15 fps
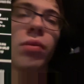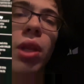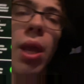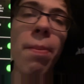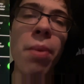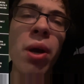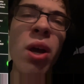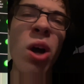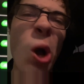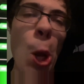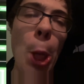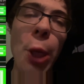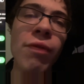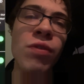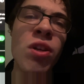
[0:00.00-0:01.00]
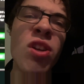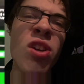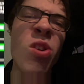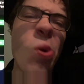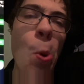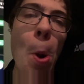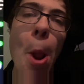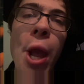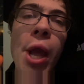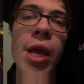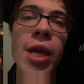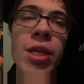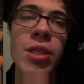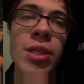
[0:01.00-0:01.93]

But all you have to do is